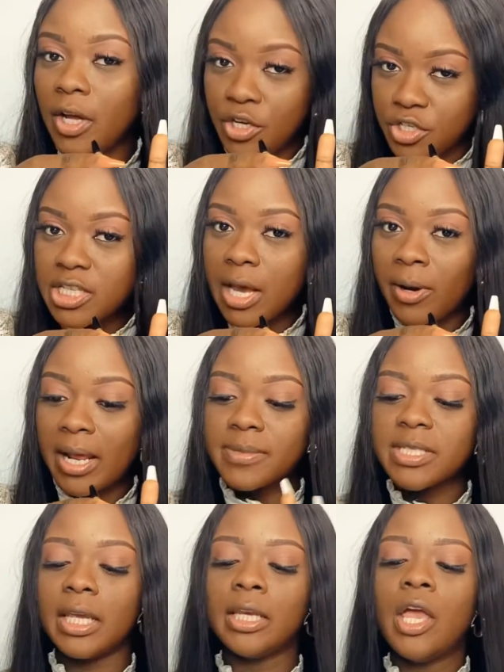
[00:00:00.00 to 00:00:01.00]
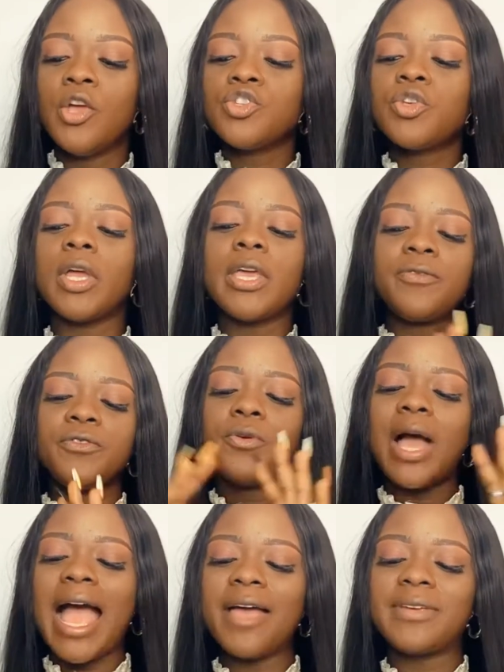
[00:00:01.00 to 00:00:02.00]
Just like what I'm saying. So if you
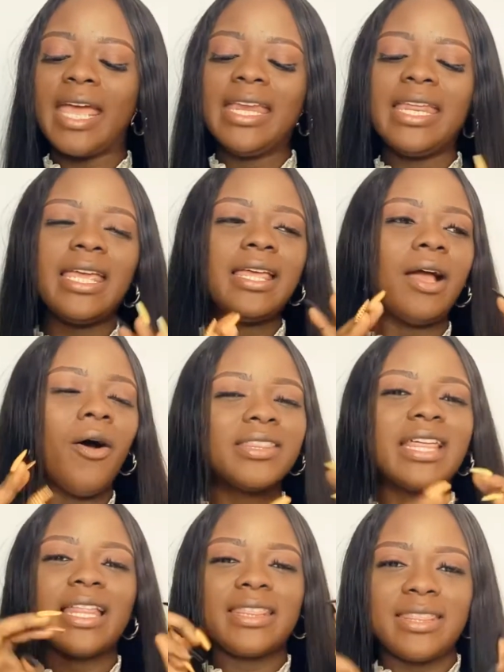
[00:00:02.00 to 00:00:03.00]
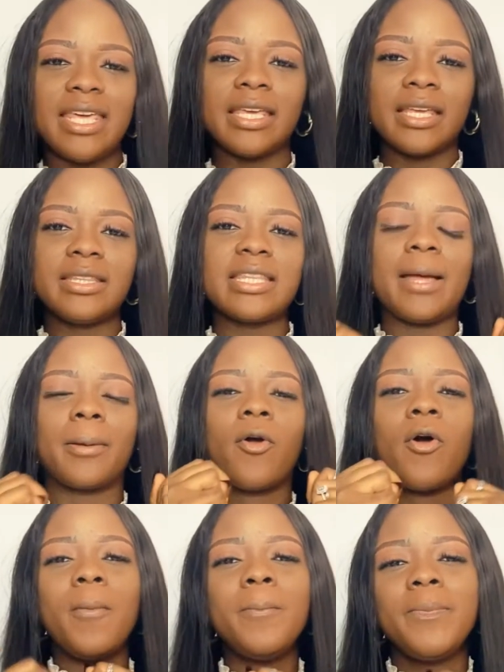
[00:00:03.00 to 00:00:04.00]
have any other thing that
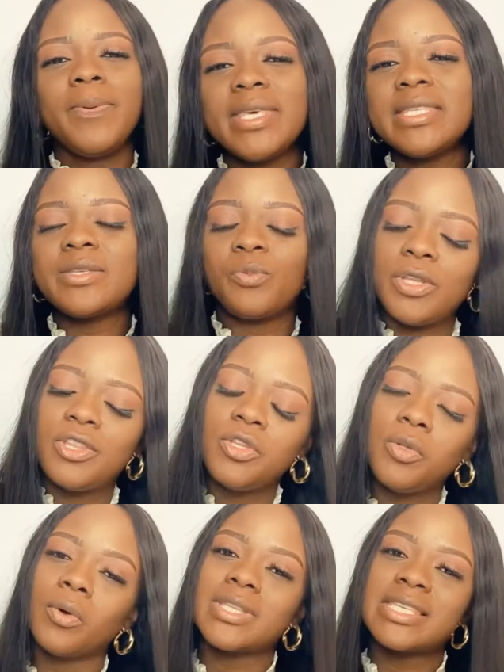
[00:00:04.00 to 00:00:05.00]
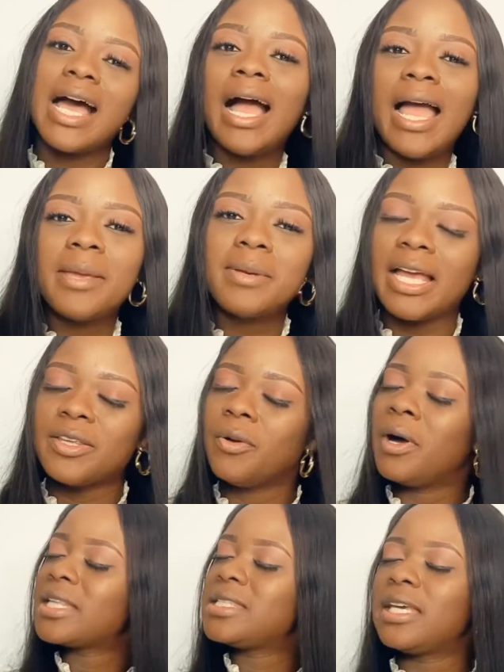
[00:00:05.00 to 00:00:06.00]
competes with your time and
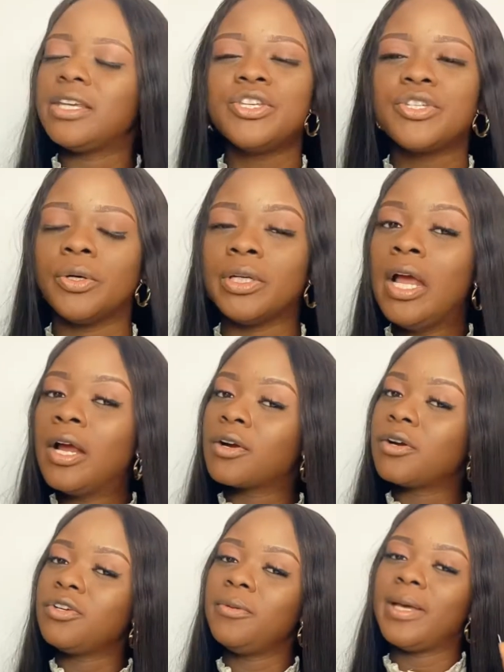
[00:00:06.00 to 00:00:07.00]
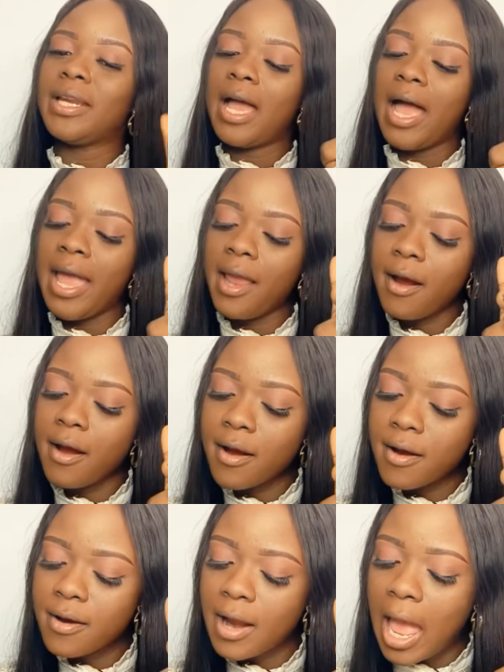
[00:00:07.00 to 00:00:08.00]
your attention, girl, you better
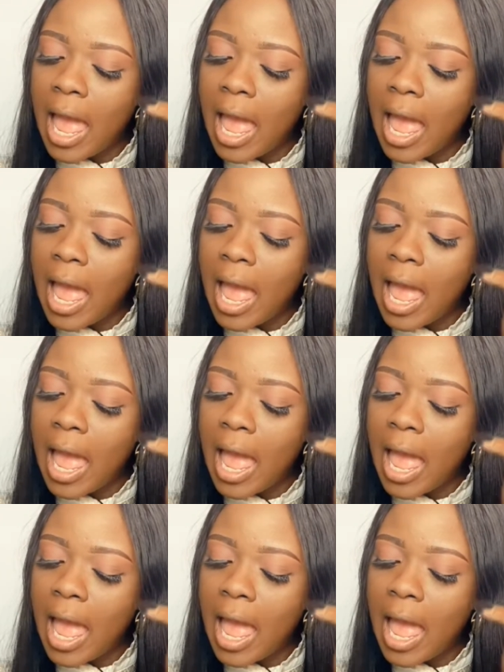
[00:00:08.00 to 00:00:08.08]
hire.